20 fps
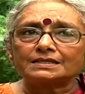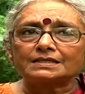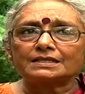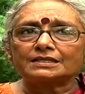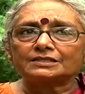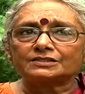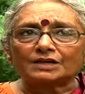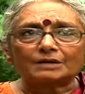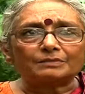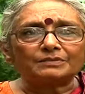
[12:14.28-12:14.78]
See,
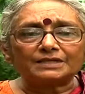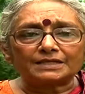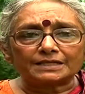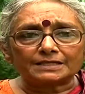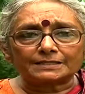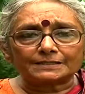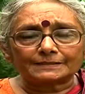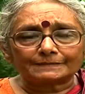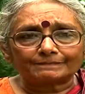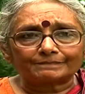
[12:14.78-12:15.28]
the trouble
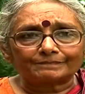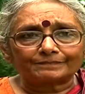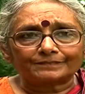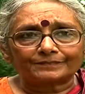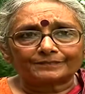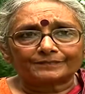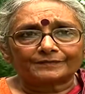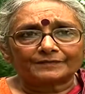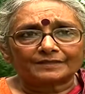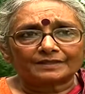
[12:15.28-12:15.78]
is
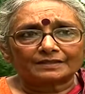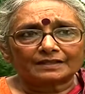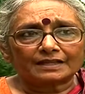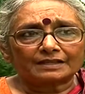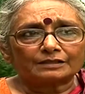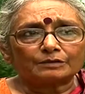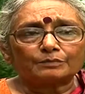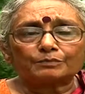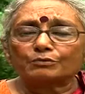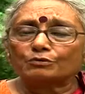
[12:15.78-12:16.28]

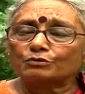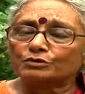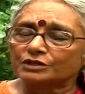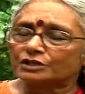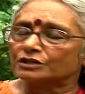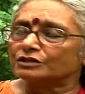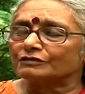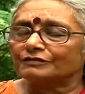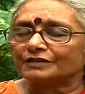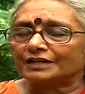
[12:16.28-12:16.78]
that the
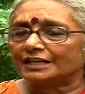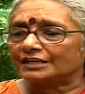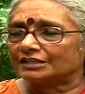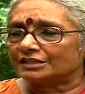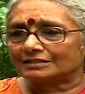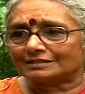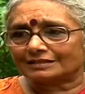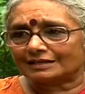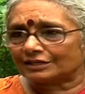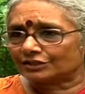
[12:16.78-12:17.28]
process of a
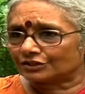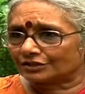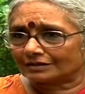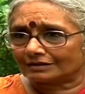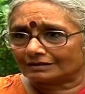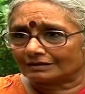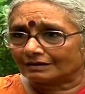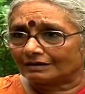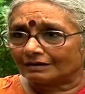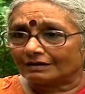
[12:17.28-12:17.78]

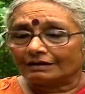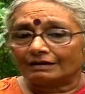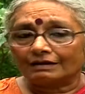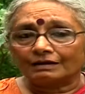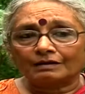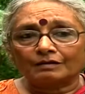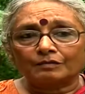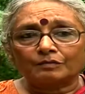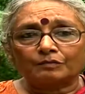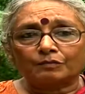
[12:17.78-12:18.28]
legislation
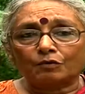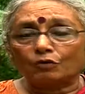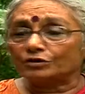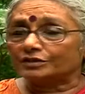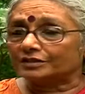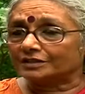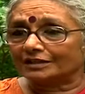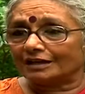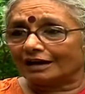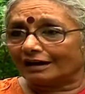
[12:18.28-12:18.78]

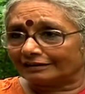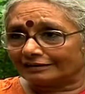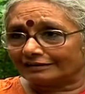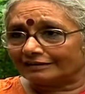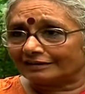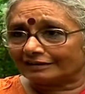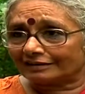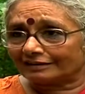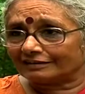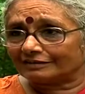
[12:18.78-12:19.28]
post the
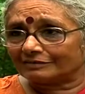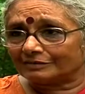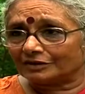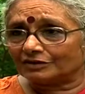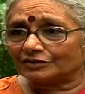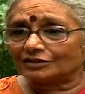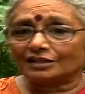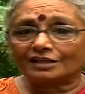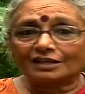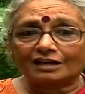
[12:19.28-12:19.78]
RTI,
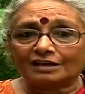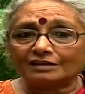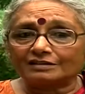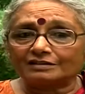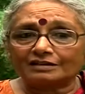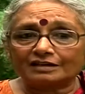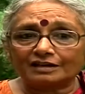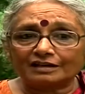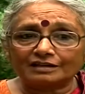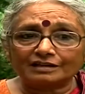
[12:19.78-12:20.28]
because in the
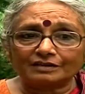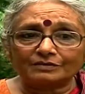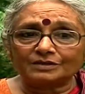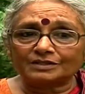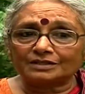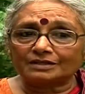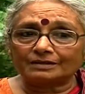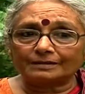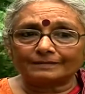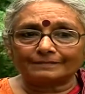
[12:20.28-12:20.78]
RTI there
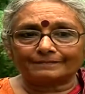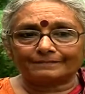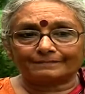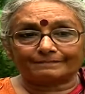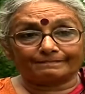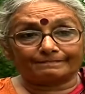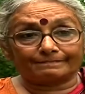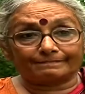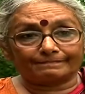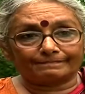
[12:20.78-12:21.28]
was a
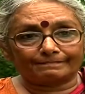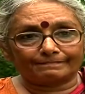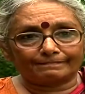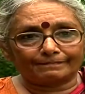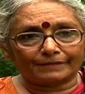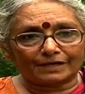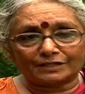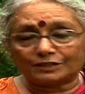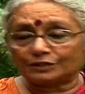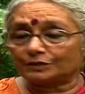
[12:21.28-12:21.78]

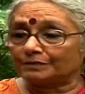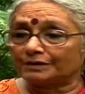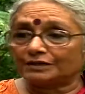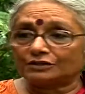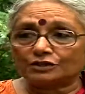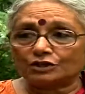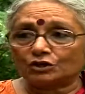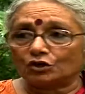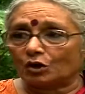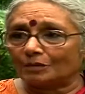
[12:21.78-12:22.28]

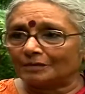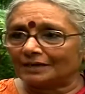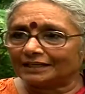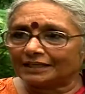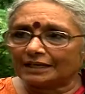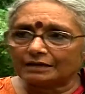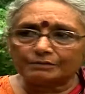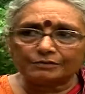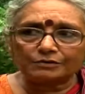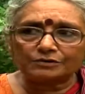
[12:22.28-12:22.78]
participatory
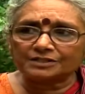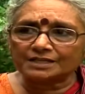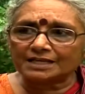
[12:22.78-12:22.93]
lawmaking